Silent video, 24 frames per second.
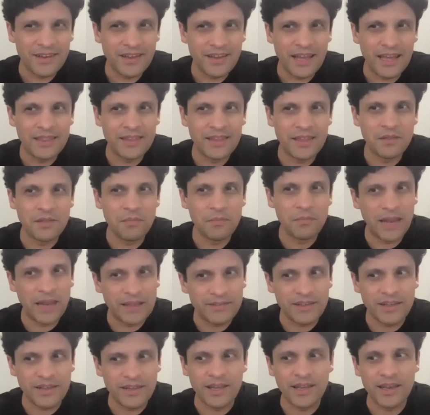And they're the
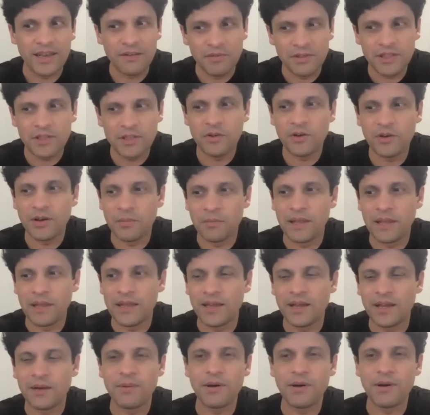blessing. In everything you're
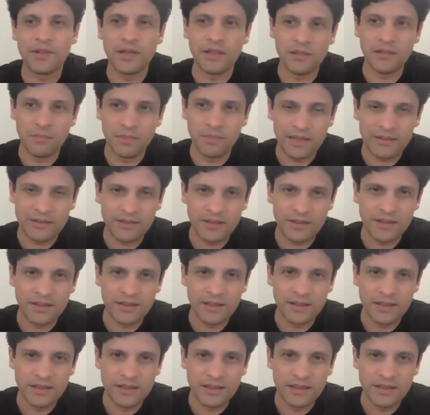complaining about, they're the blessing.